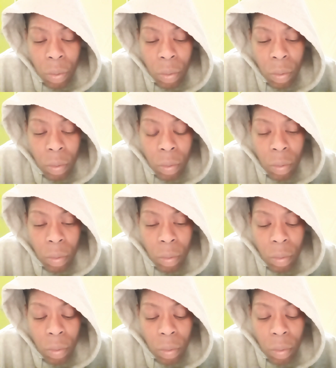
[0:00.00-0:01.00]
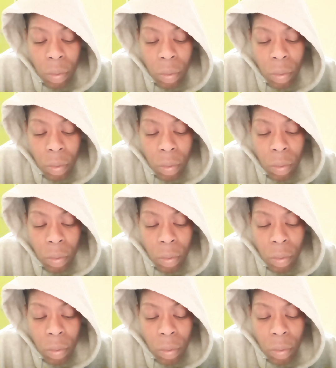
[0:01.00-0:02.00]

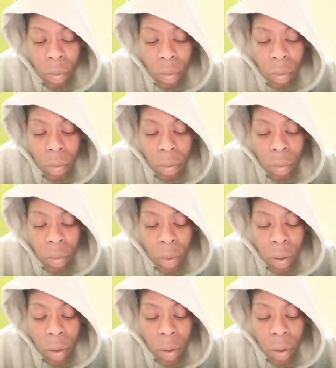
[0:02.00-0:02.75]
No one is speaking in this clip.